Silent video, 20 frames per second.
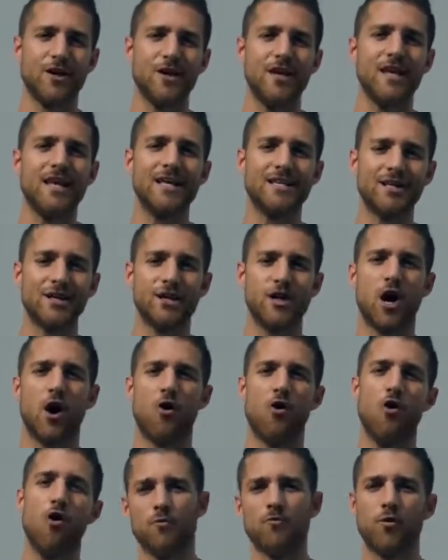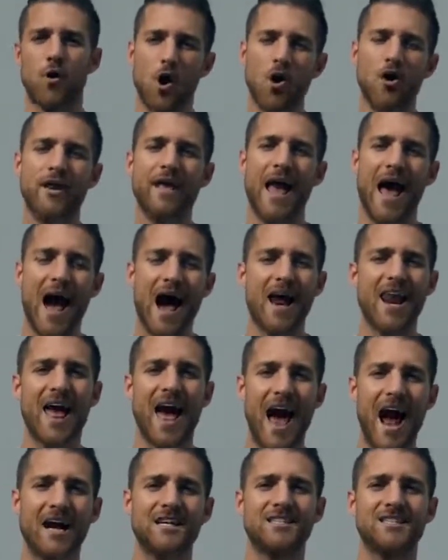you need to know regarding how
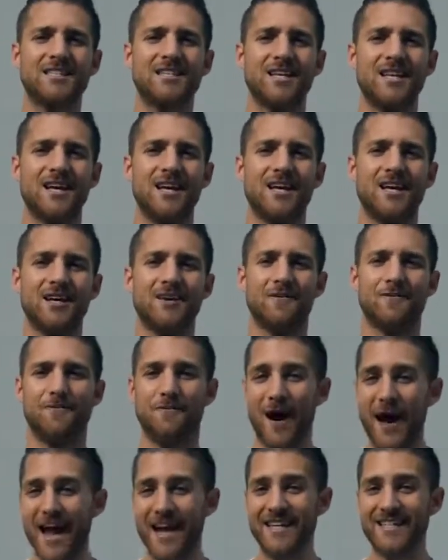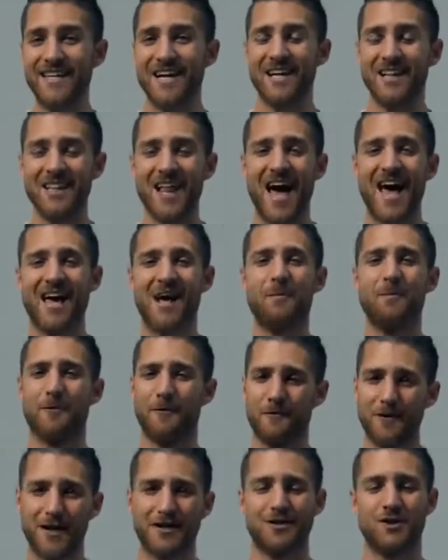to actually fight like a
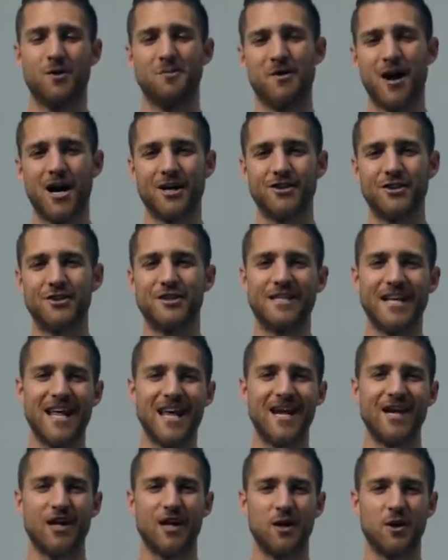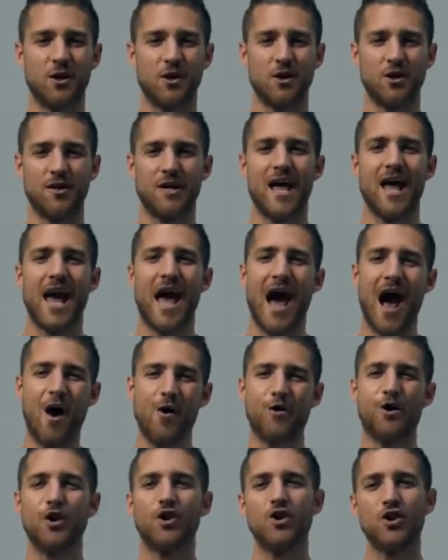professional boxer. Today you're going to learn
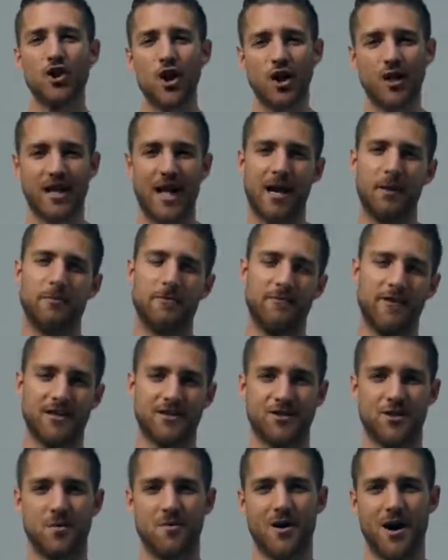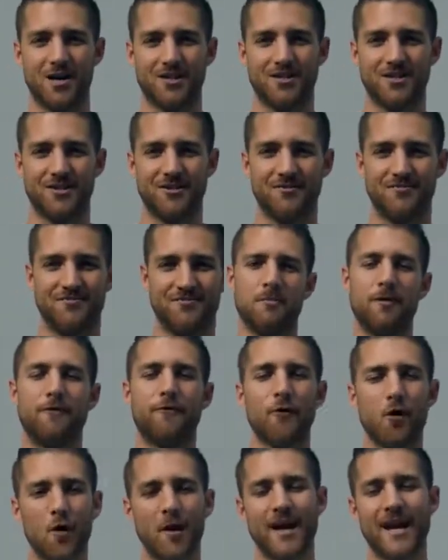how to look like a professional boxer.
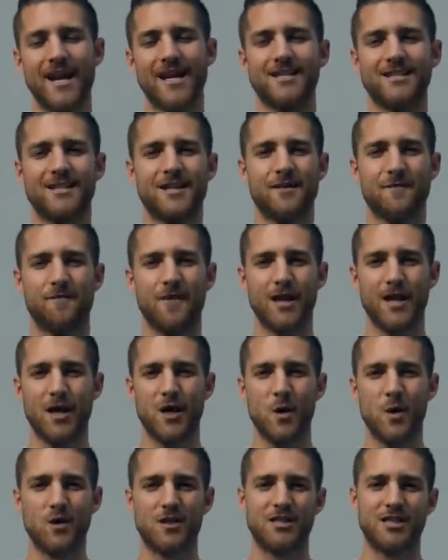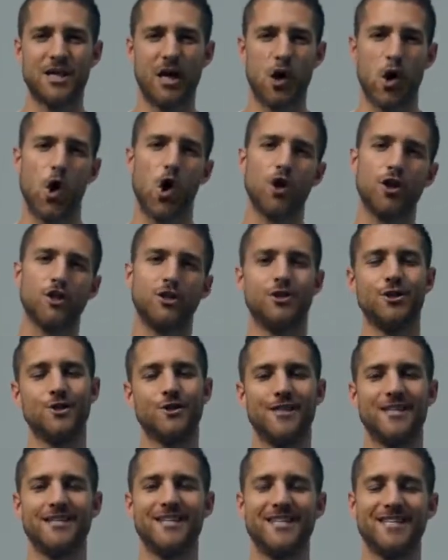Before I get into the video and share all the
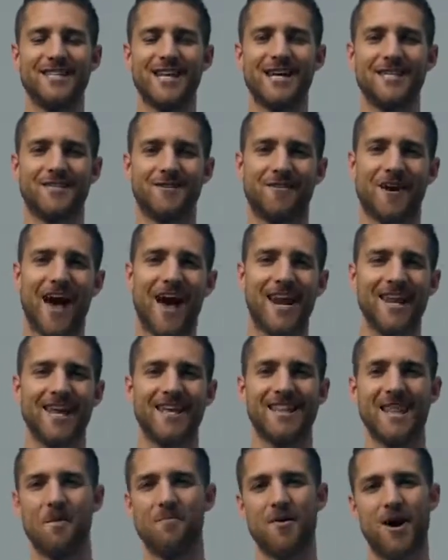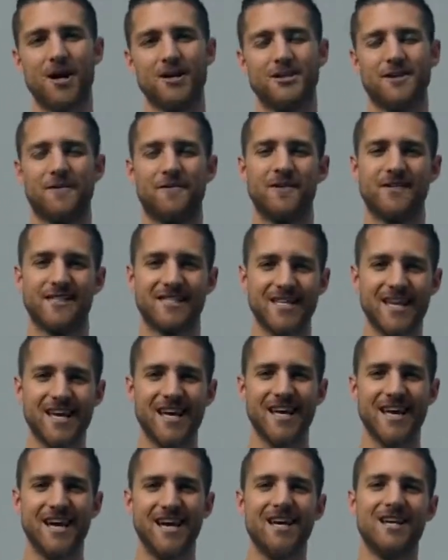juicy details of how to get that boxer
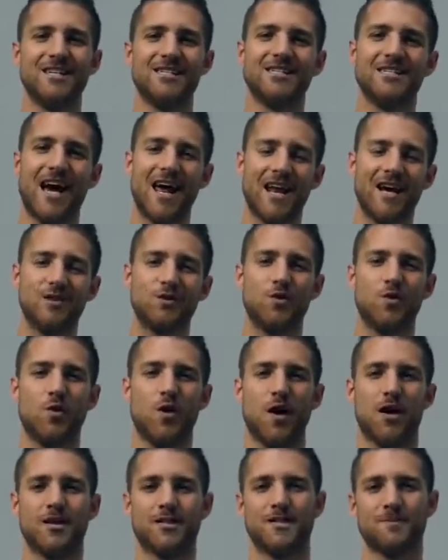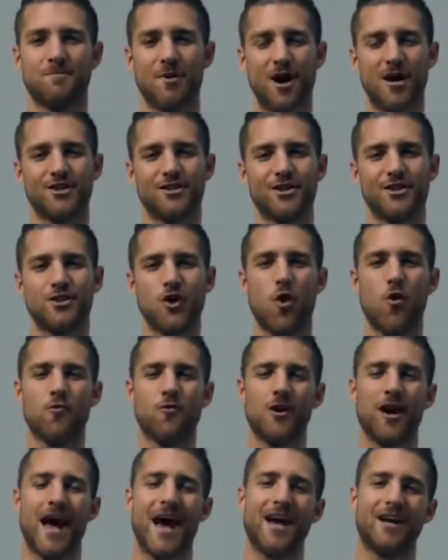physique, shout out to our sponsors
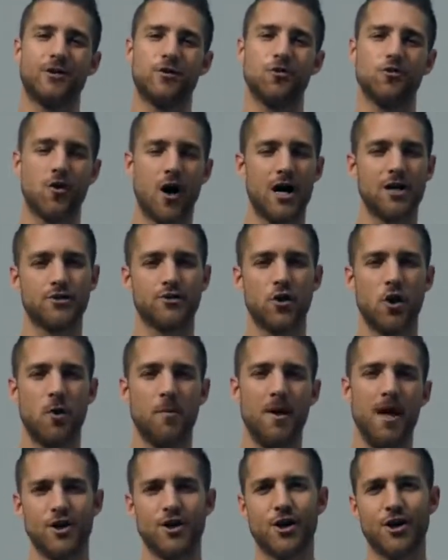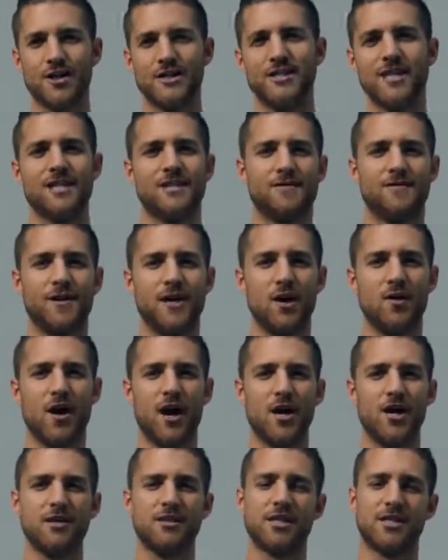over at Crossrope. You're going to see in this video
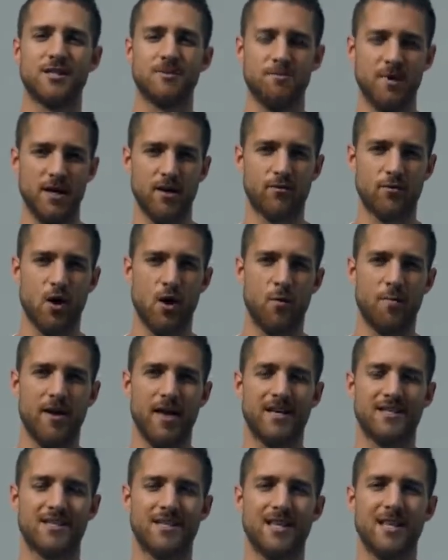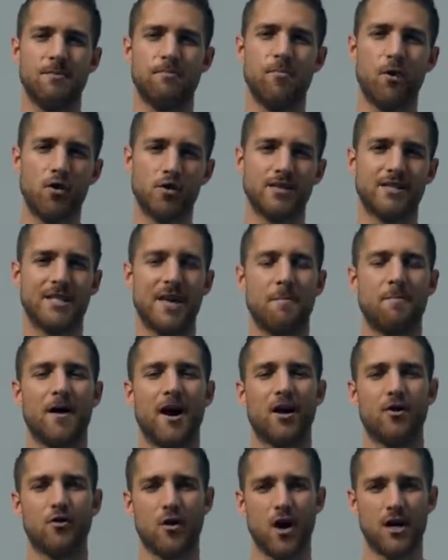I use a speed rope. It's the Bolt Set
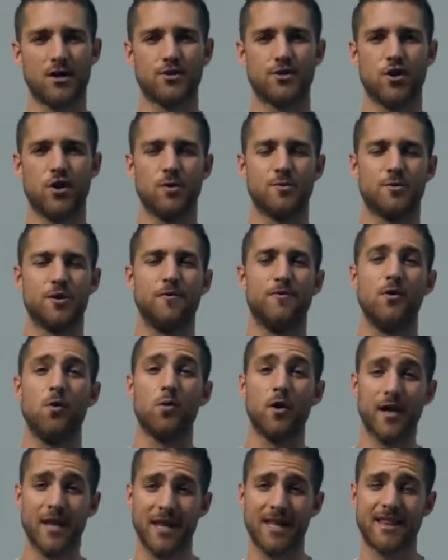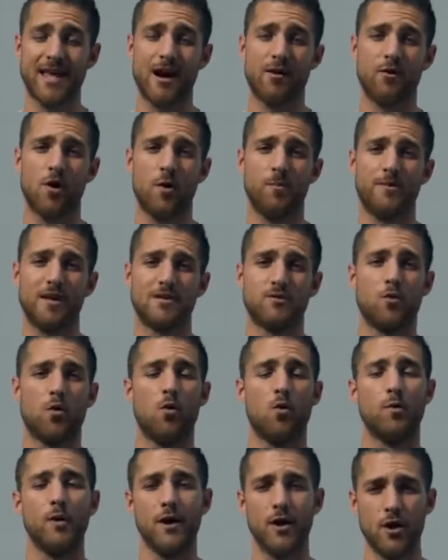by Crossrope. So if you want to get that rope, that's
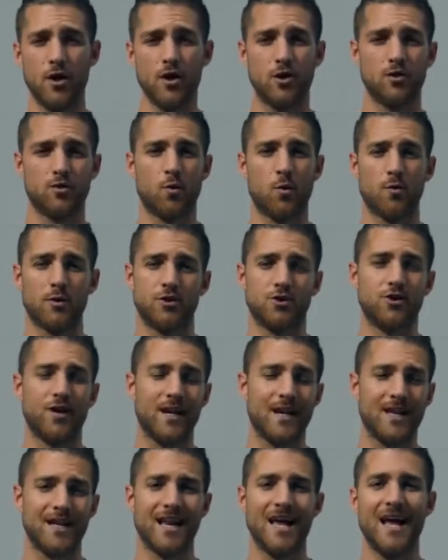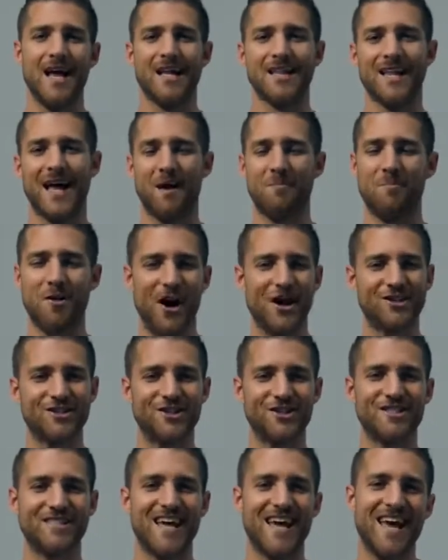one we use when we're training like
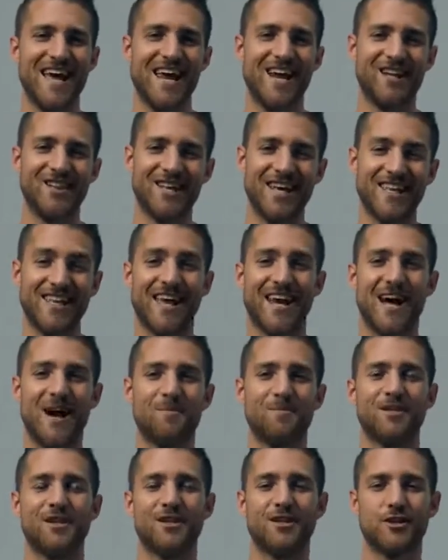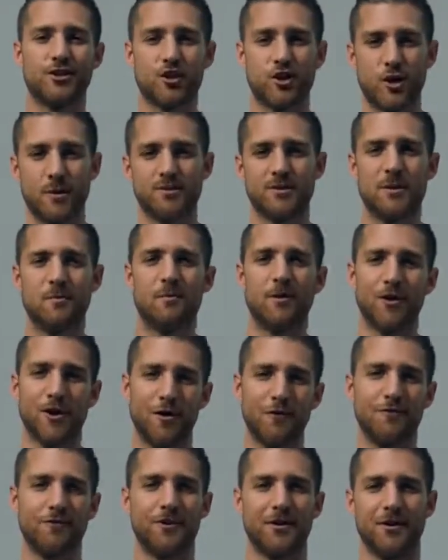boxers, and I'll link that up in the description
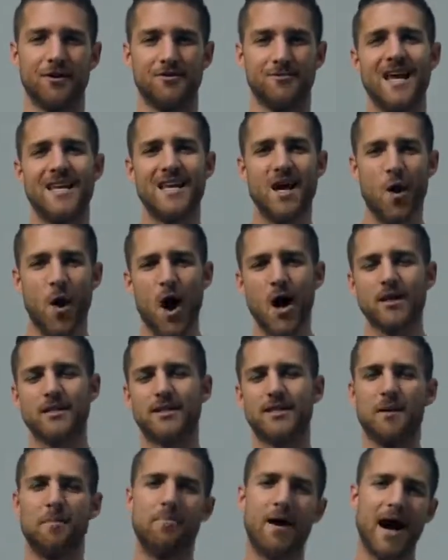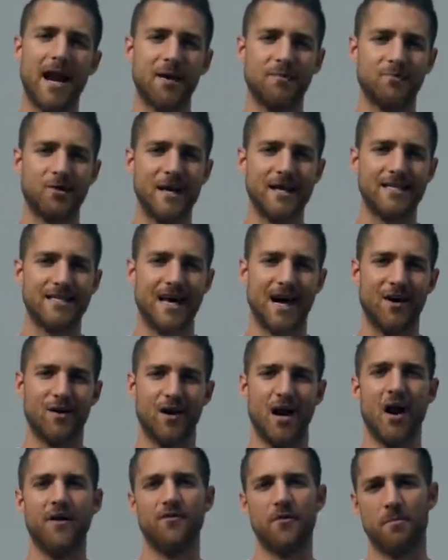below for you. Now on to the body
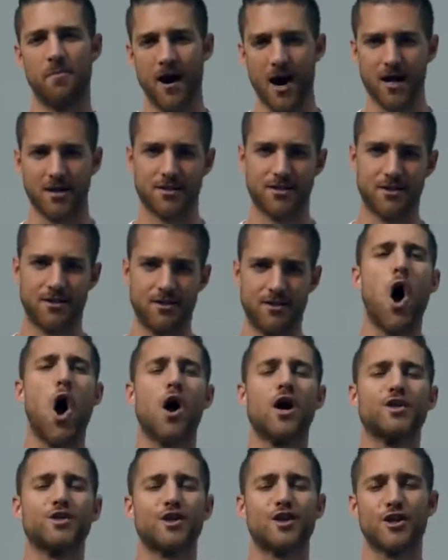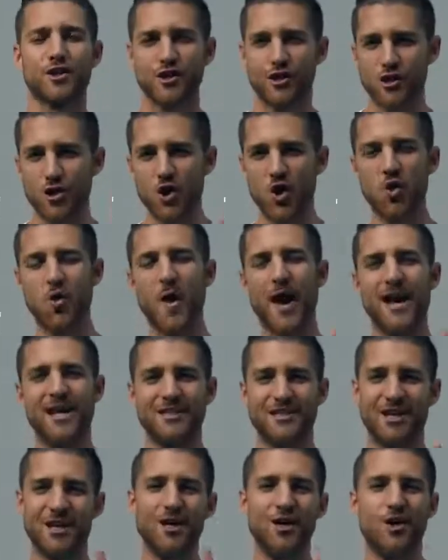breakdown of a boxer. Alright, so there's two
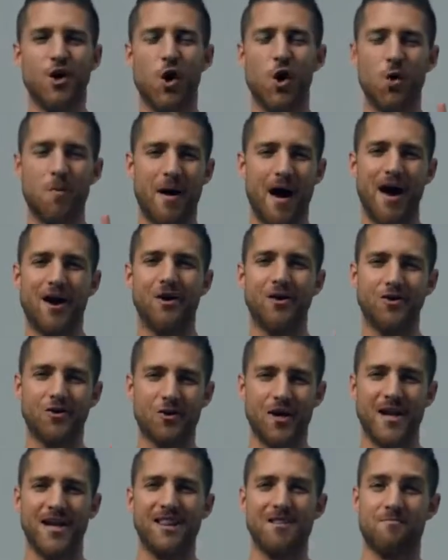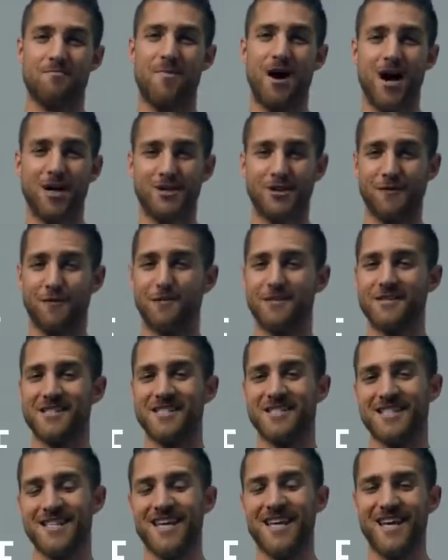ways you can go about creating the boxer
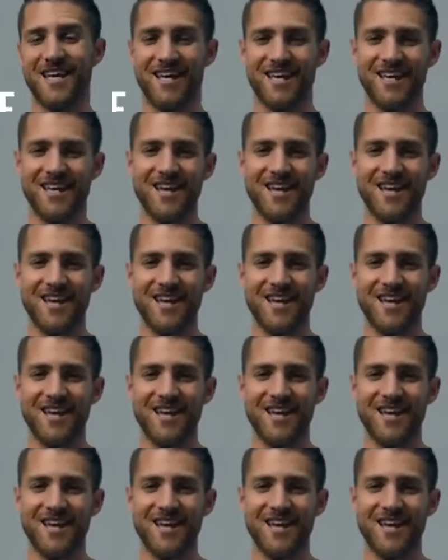physique.